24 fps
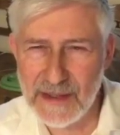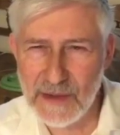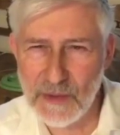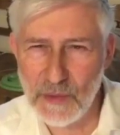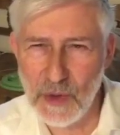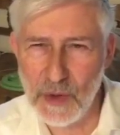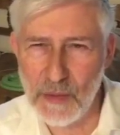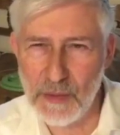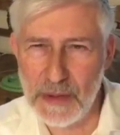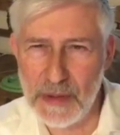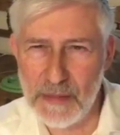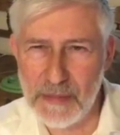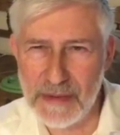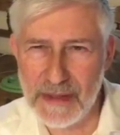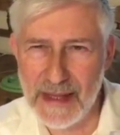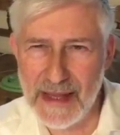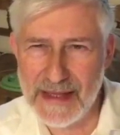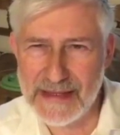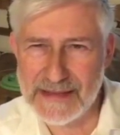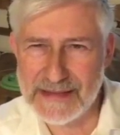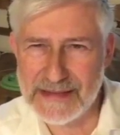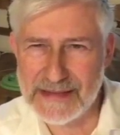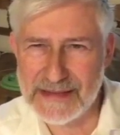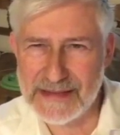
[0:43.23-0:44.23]
will be
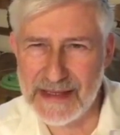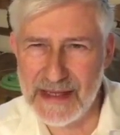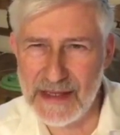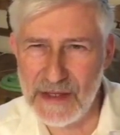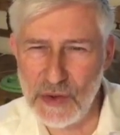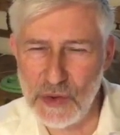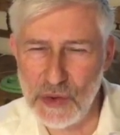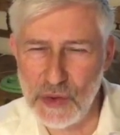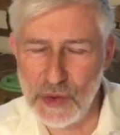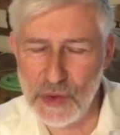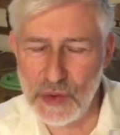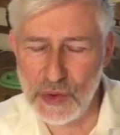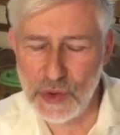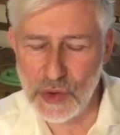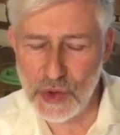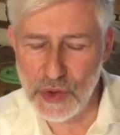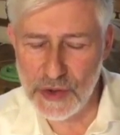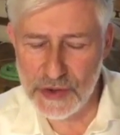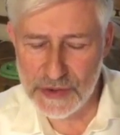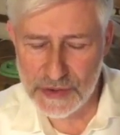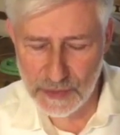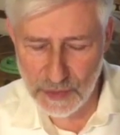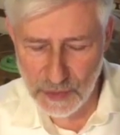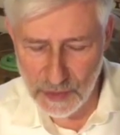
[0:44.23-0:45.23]
blessed, and who you
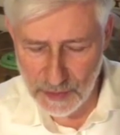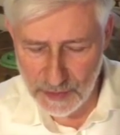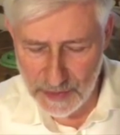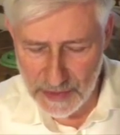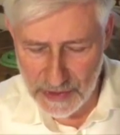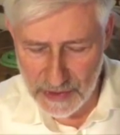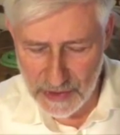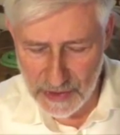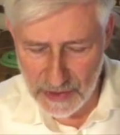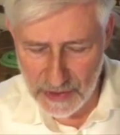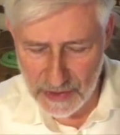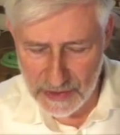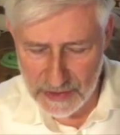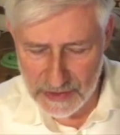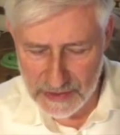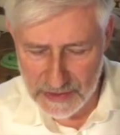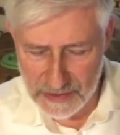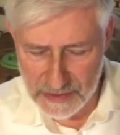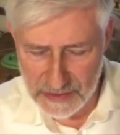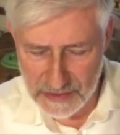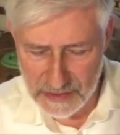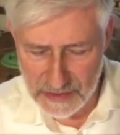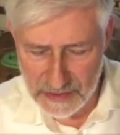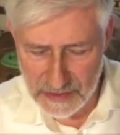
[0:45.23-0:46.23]
curse will be
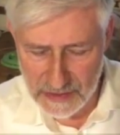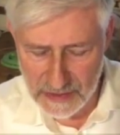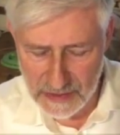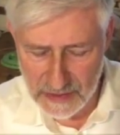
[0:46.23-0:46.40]
cursed.